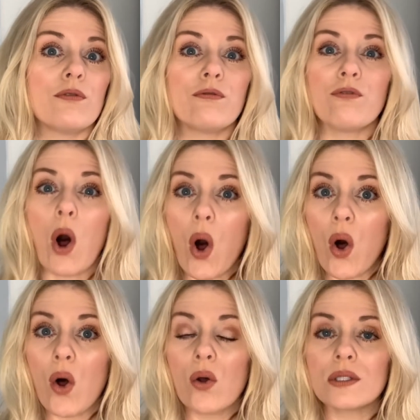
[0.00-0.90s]

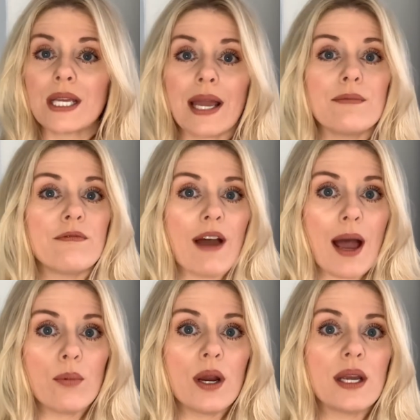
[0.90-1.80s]
fall type
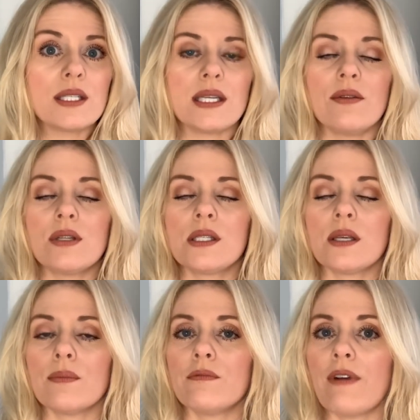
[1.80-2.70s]
fabrics, even
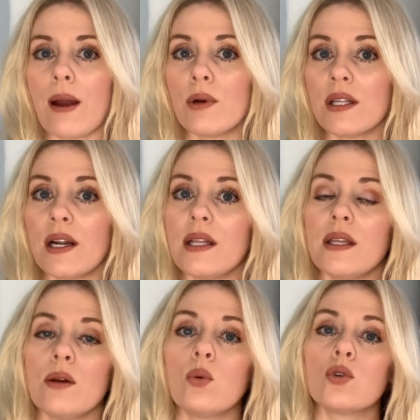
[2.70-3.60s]
some fabric that I
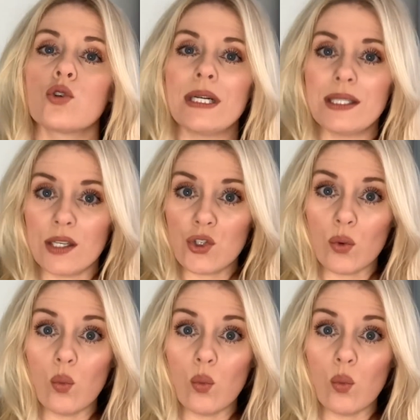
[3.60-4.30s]
think will transition